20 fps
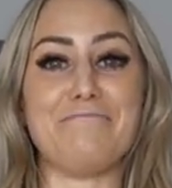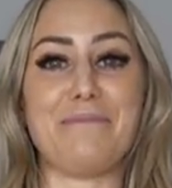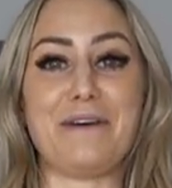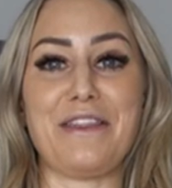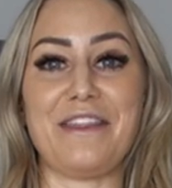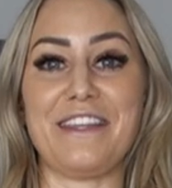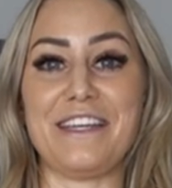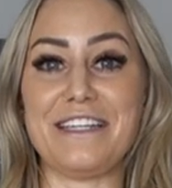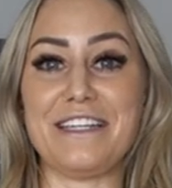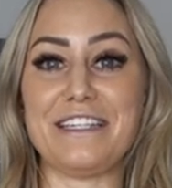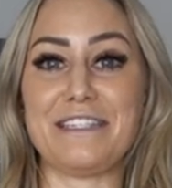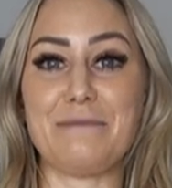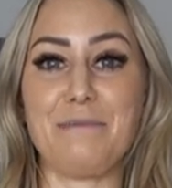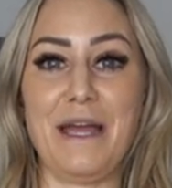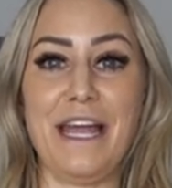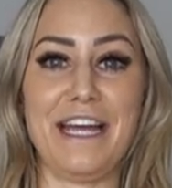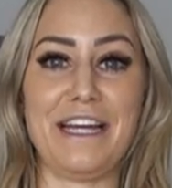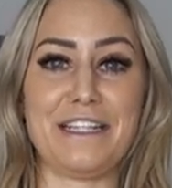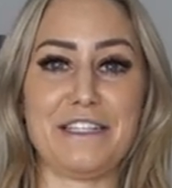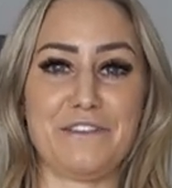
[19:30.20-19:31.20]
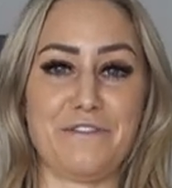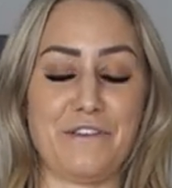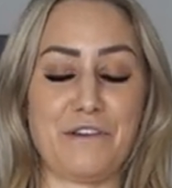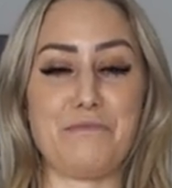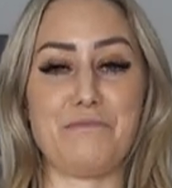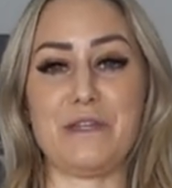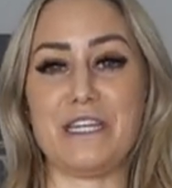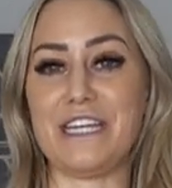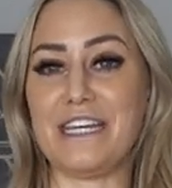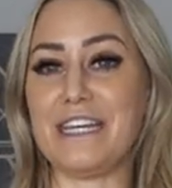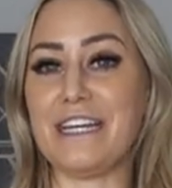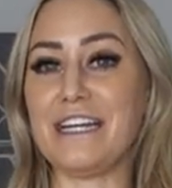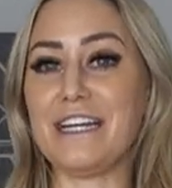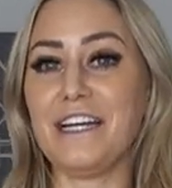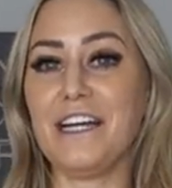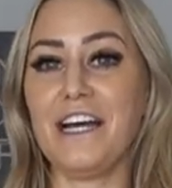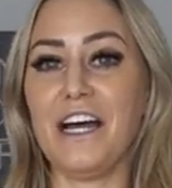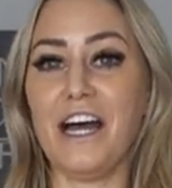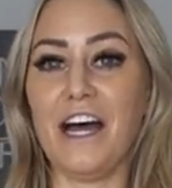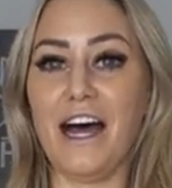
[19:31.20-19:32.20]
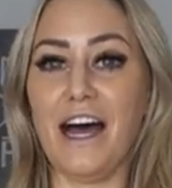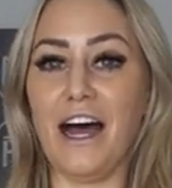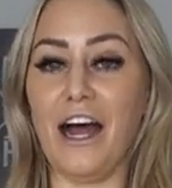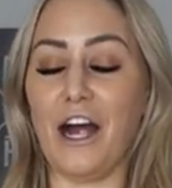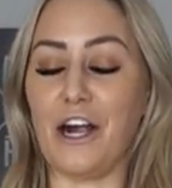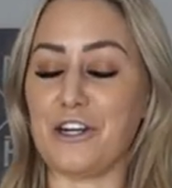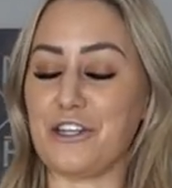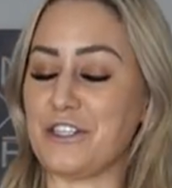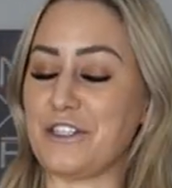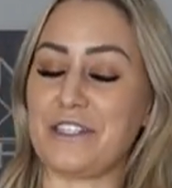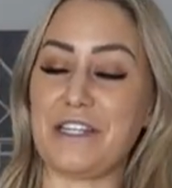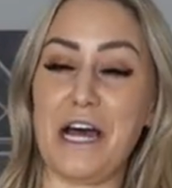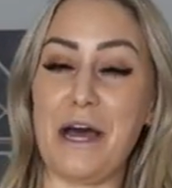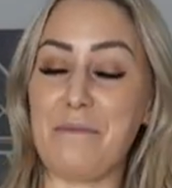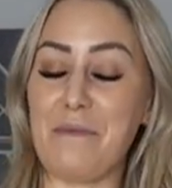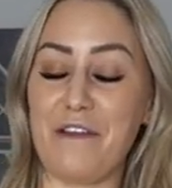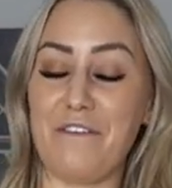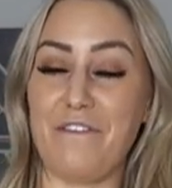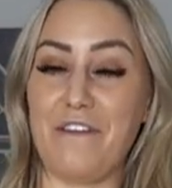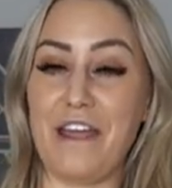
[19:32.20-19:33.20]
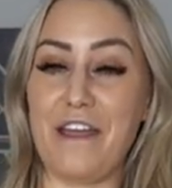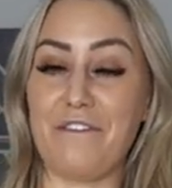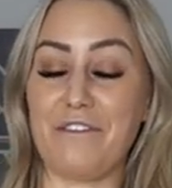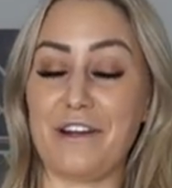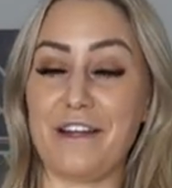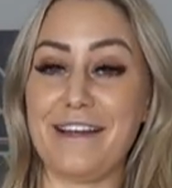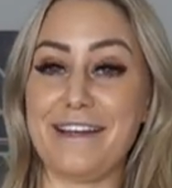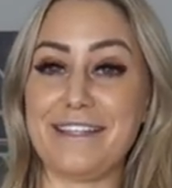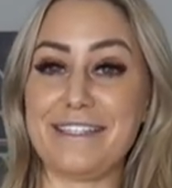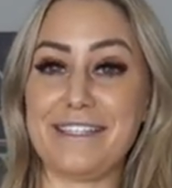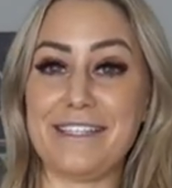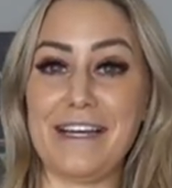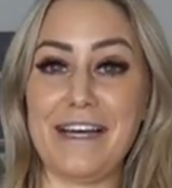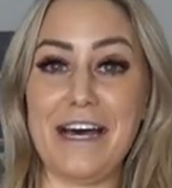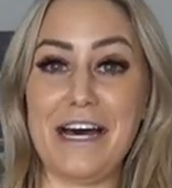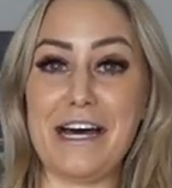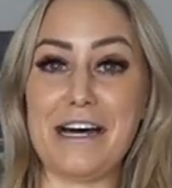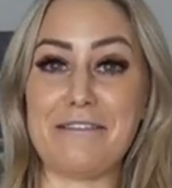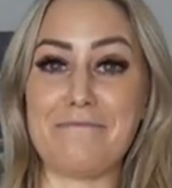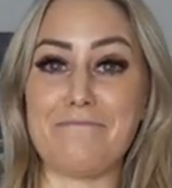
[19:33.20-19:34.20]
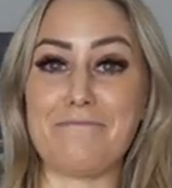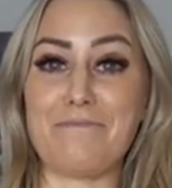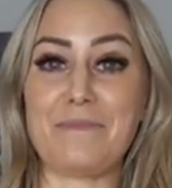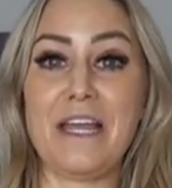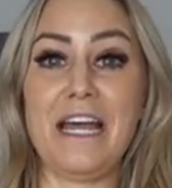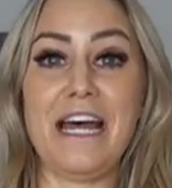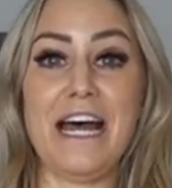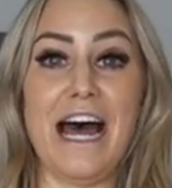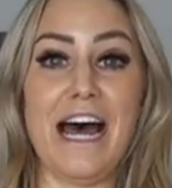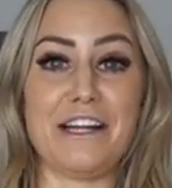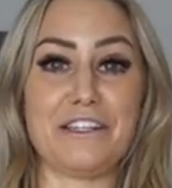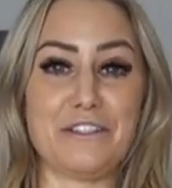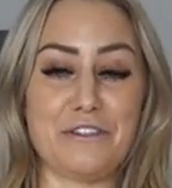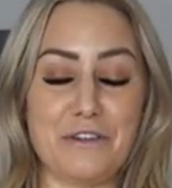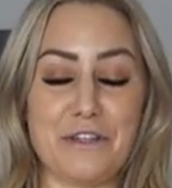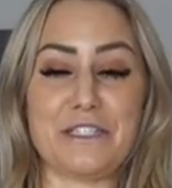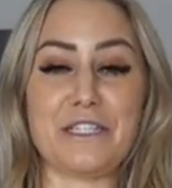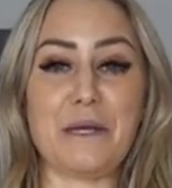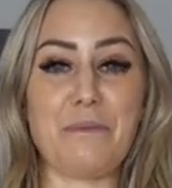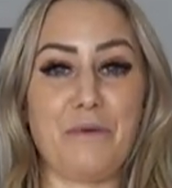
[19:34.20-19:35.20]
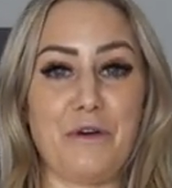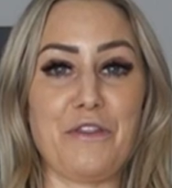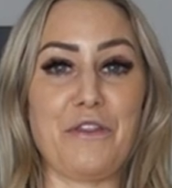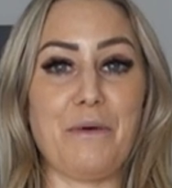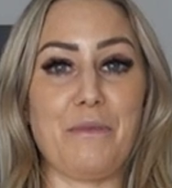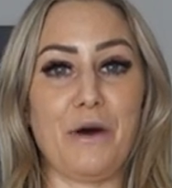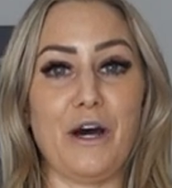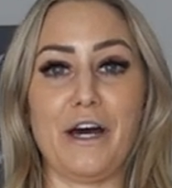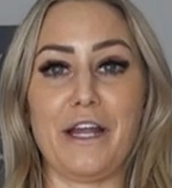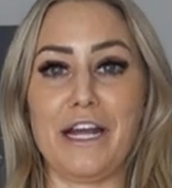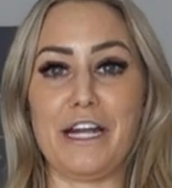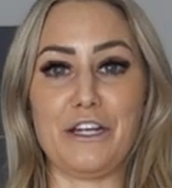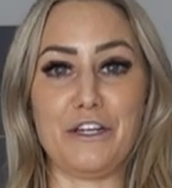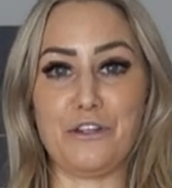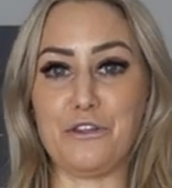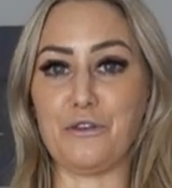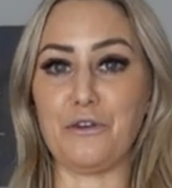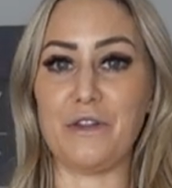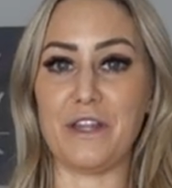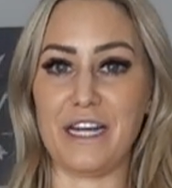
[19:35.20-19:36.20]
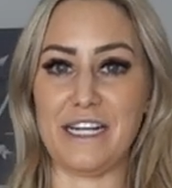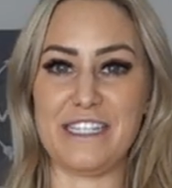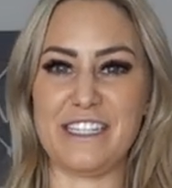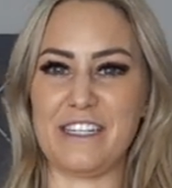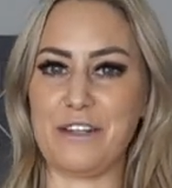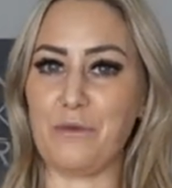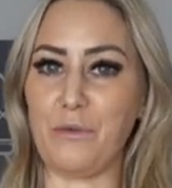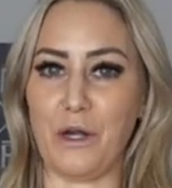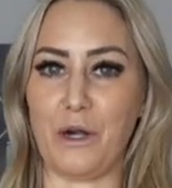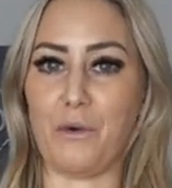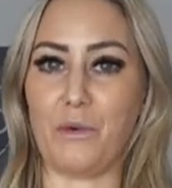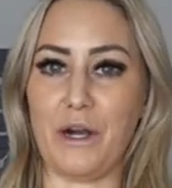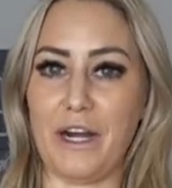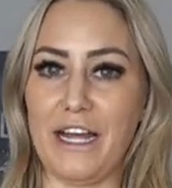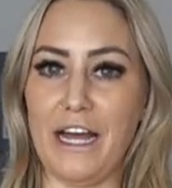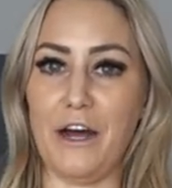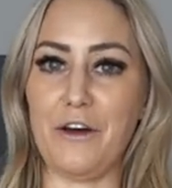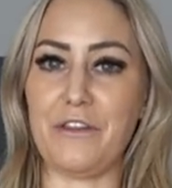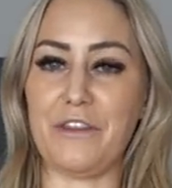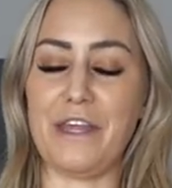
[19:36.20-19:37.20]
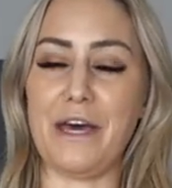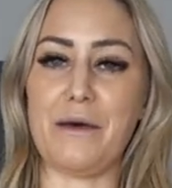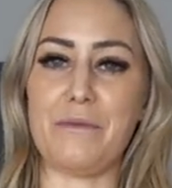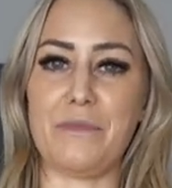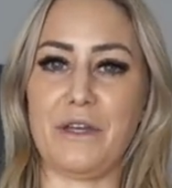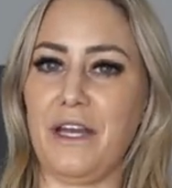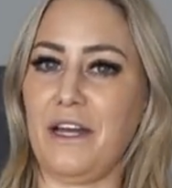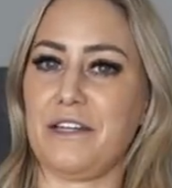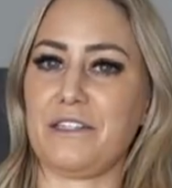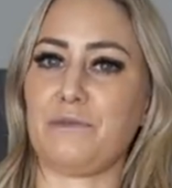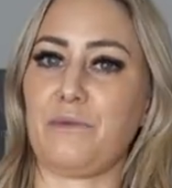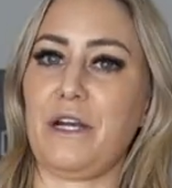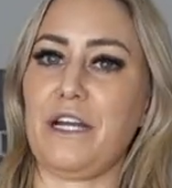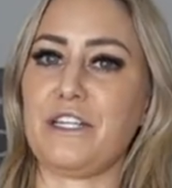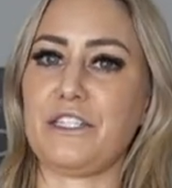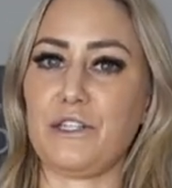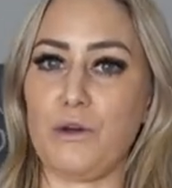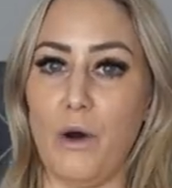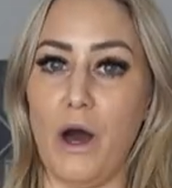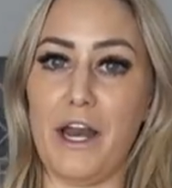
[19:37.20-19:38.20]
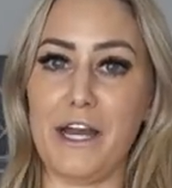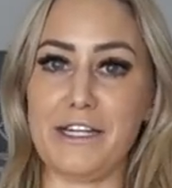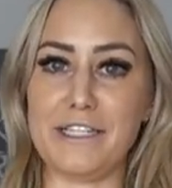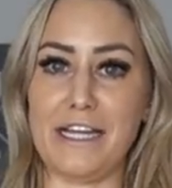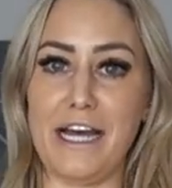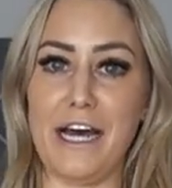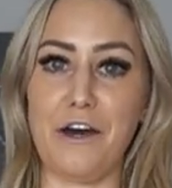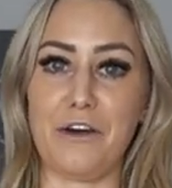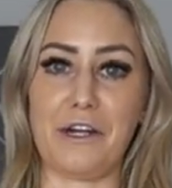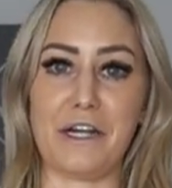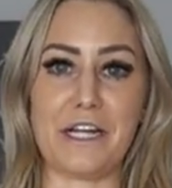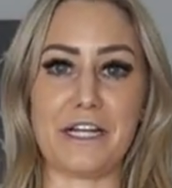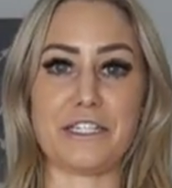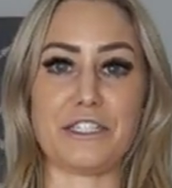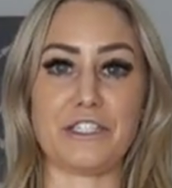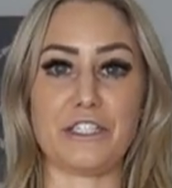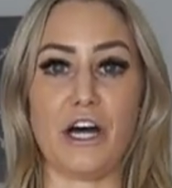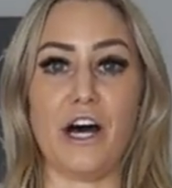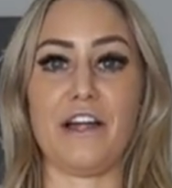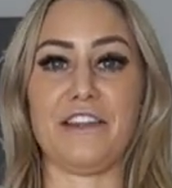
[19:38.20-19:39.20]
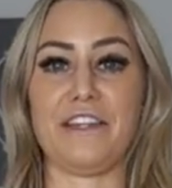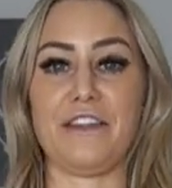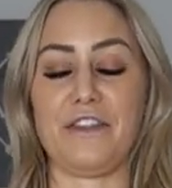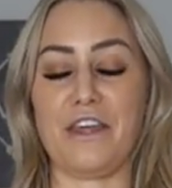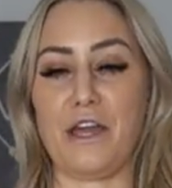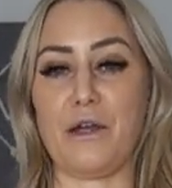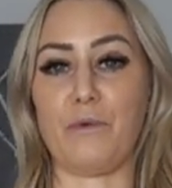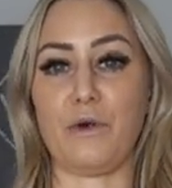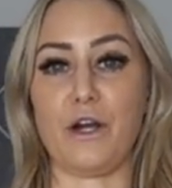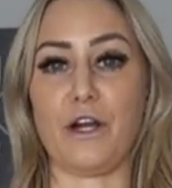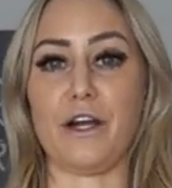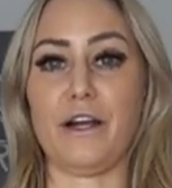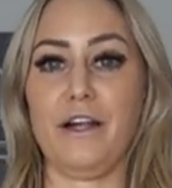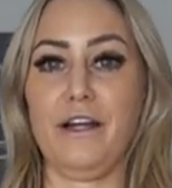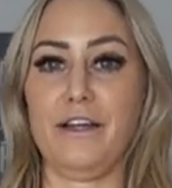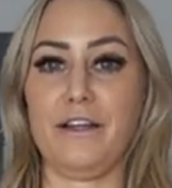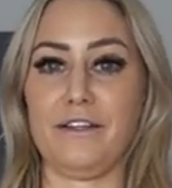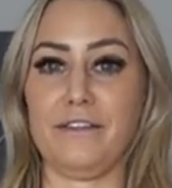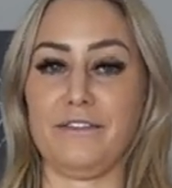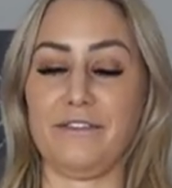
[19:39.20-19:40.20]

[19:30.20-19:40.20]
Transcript: but these pants for me are just not my favorite. As soon as I put them on, I knew that I didn't want to work out in them because when I squatted down and I saw that they were